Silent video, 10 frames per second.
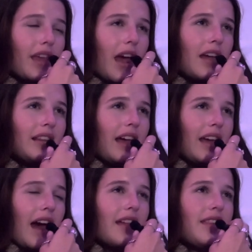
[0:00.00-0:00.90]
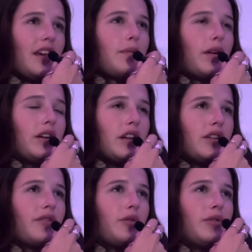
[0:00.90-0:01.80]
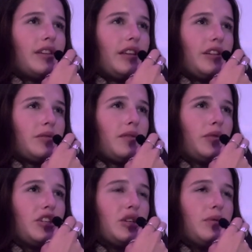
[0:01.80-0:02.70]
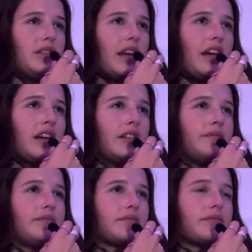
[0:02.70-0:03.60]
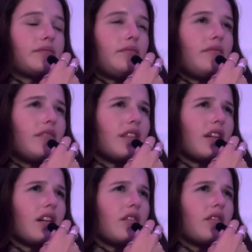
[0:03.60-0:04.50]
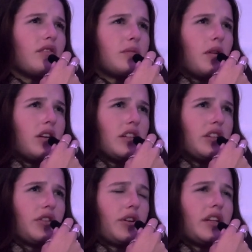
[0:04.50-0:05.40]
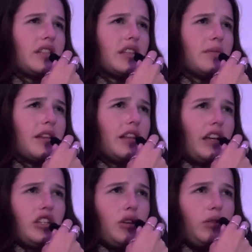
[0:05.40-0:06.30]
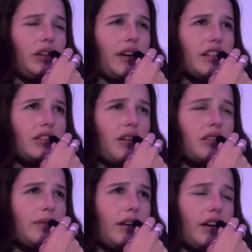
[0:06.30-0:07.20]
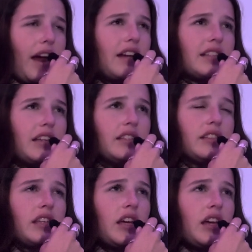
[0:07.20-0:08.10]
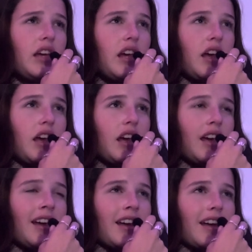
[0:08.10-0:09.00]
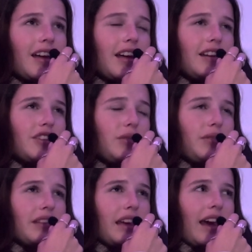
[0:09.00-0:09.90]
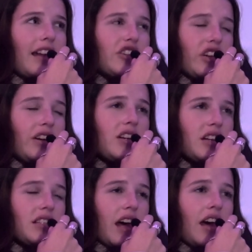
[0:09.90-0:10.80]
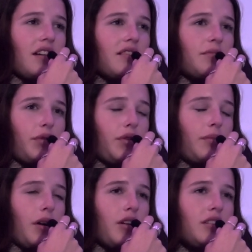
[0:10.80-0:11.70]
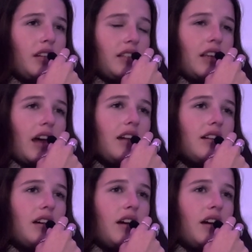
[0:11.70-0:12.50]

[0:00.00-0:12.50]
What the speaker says: And like, I think about an interview with Taylor Swift where she was like responding to the criticism that like she only writes songs about her exes. And she was like, Ed Sheeran does that, Bruno Mars does that.